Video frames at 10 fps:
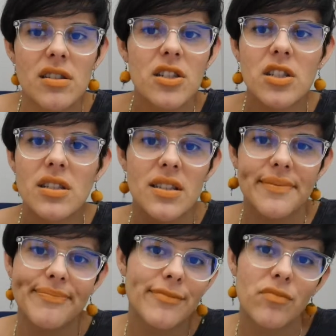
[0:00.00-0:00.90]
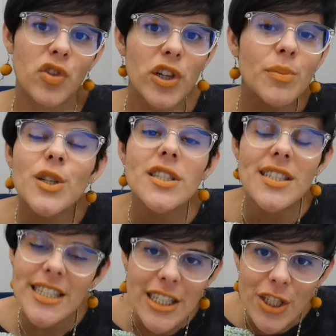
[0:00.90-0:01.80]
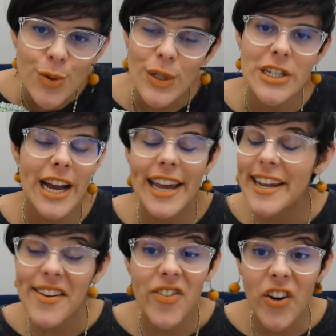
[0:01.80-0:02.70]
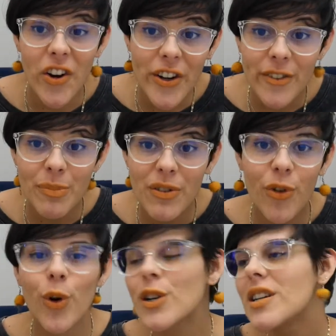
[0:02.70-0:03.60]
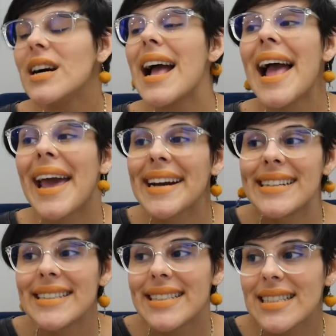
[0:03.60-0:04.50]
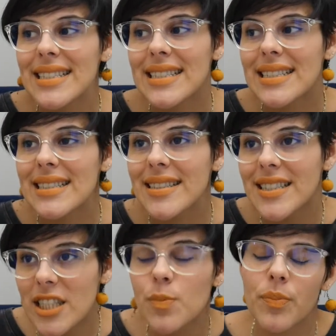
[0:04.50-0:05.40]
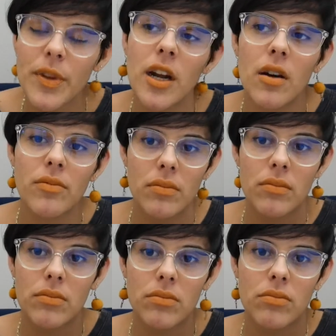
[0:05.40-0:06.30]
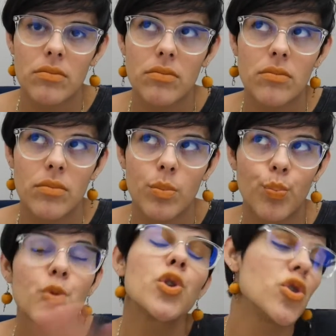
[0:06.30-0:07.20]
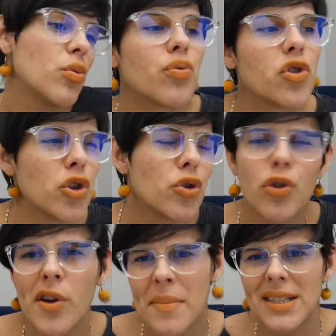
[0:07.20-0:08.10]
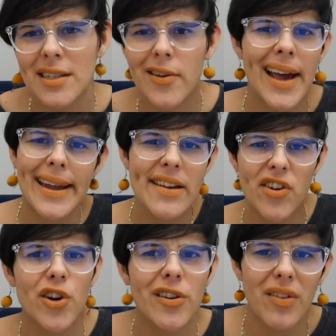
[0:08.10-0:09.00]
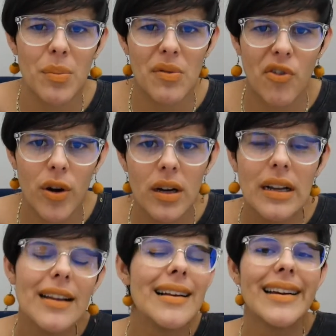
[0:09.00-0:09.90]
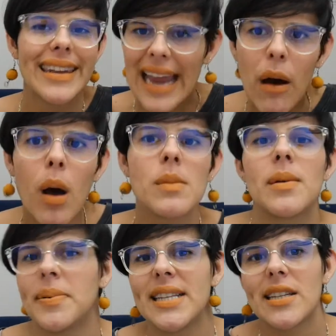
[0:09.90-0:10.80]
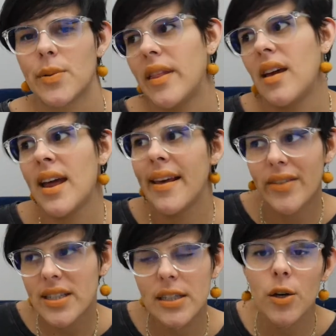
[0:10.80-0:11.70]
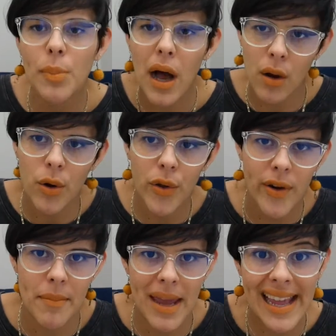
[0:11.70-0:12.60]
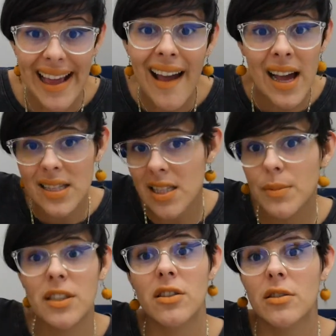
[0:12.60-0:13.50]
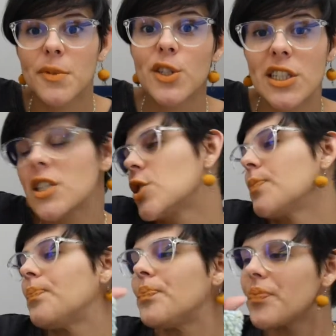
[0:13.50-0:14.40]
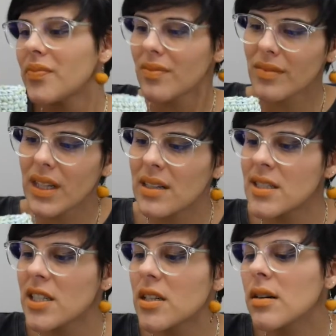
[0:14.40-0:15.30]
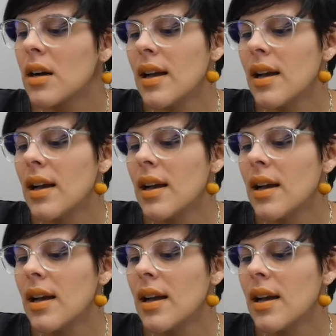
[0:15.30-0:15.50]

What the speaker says: this thermal stitch, which I had never heard of before. And it's, you know, 3 months ago, I had never heard of it before. Now I'm obsessed with it, and every single pot holder I make has to be thermal stitch. So